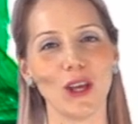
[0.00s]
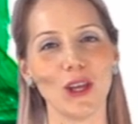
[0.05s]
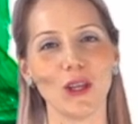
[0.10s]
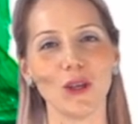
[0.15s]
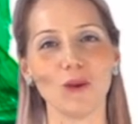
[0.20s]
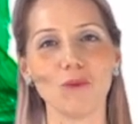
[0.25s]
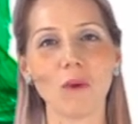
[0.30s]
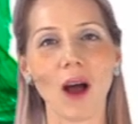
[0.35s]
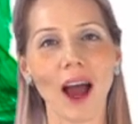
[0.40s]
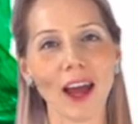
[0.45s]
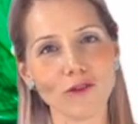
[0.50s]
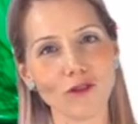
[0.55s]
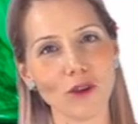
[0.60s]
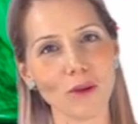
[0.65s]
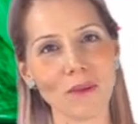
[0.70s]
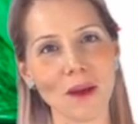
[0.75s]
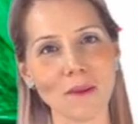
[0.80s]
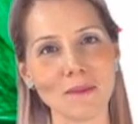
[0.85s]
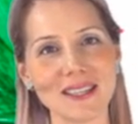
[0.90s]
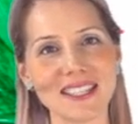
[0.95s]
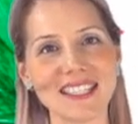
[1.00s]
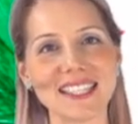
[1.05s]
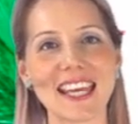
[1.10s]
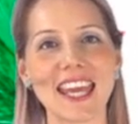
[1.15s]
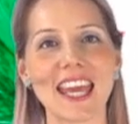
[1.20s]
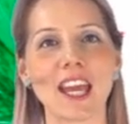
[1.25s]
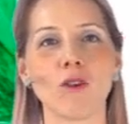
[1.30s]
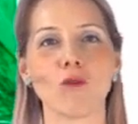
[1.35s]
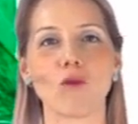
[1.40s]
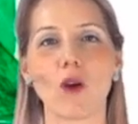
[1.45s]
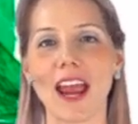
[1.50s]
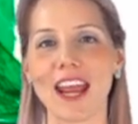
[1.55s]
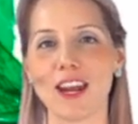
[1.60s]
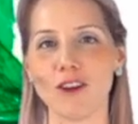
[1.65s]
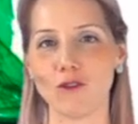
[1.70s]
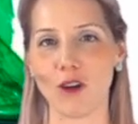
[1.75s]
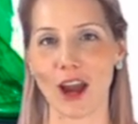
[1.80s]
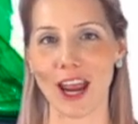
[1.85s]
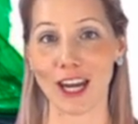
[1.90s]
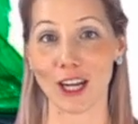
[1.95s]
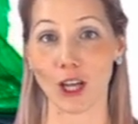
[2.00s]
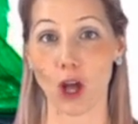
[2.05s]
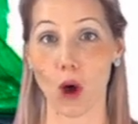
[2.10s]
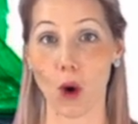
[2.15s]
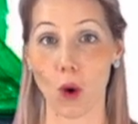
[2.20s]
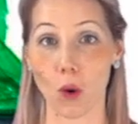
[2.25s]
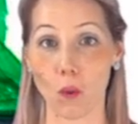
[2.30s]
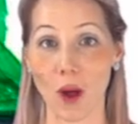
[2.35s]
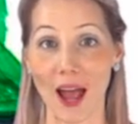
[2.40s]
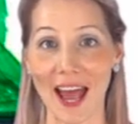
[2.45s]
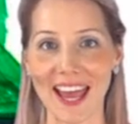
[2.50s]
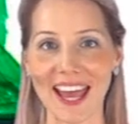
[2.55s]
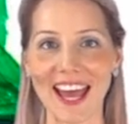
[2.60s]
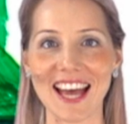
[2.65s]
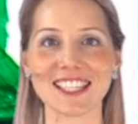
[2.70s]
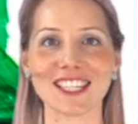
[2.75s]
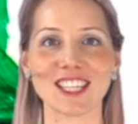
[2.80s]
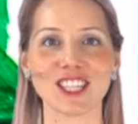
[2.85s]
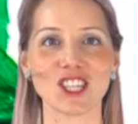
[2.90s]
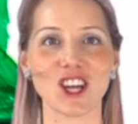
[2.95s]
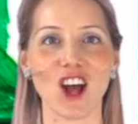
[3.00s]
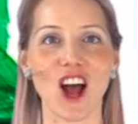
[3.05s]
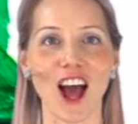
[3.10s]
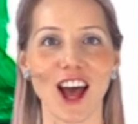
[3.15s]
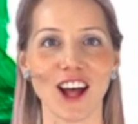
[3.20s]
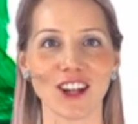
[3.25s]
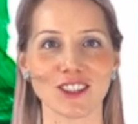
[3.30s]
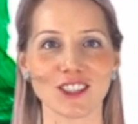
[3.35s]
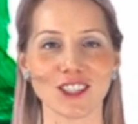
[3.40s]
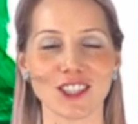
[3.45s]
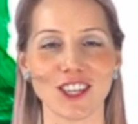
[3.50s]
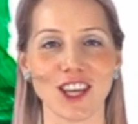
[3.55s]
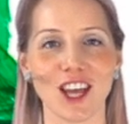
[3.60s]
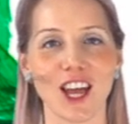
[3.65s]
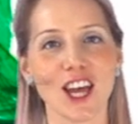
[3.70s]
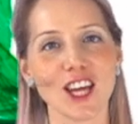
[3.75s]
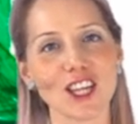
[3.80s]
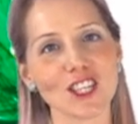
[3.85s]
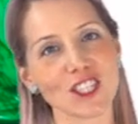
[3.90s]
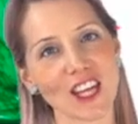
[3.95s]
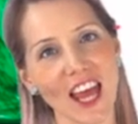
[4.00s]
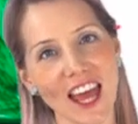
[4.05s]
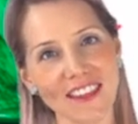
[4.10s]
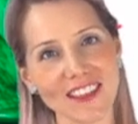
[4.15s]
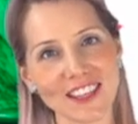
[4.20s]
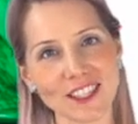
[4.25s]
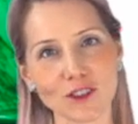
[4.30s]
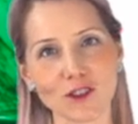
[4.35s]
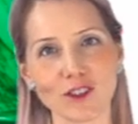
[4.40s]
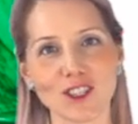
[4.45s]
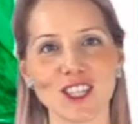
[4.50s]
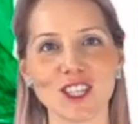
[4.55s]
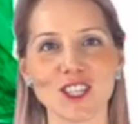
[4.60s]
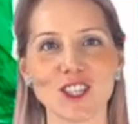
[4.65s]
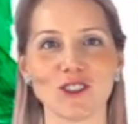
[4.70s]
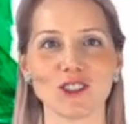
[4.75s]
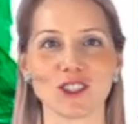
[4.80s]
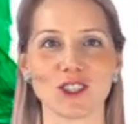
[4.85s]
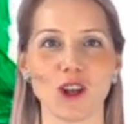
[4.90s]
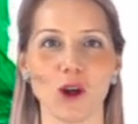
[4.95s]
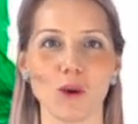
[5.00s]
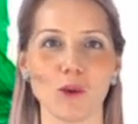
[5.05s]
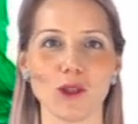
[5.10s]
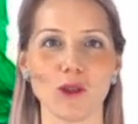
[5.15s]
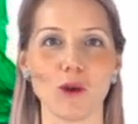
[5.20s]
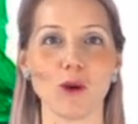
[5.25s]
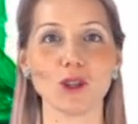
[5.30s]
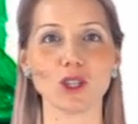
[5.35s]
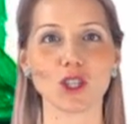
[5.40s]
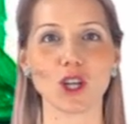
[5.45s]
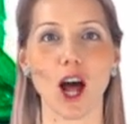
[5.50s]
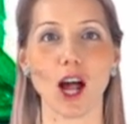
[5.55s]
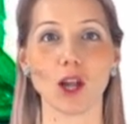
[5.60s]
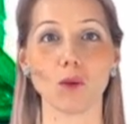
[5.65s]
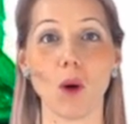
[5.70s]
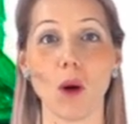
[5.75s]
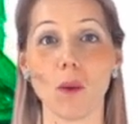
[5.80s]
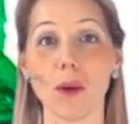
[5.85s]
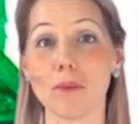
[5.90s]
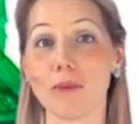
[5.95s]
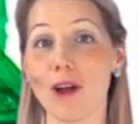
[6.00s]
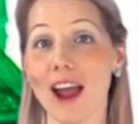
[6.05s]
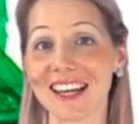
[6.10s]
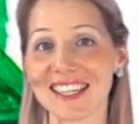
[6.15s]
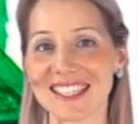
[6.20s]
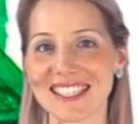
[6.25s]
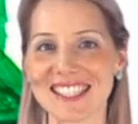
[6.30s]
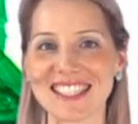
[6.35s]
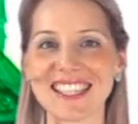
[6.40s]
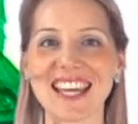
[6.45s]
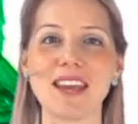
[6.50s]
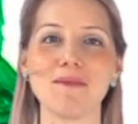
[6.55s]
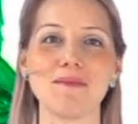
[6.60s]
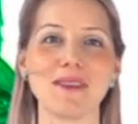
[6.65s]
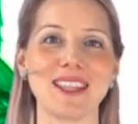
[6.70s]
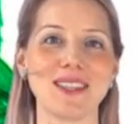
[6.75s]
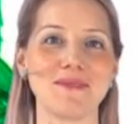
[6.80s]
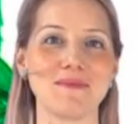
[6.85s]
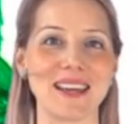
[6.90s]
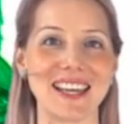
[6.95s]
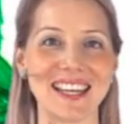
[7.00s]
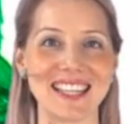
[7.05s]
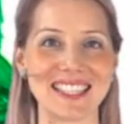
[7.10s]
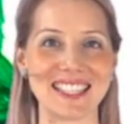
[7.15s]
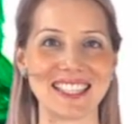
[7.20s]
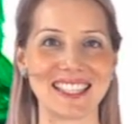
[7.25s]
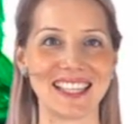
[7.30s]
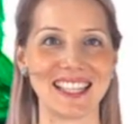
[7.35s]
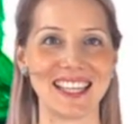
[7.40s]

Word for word: You might remember singing Rain, Rain, Go Away as a child. Share this traditional song with your child while we practice keeping the beat.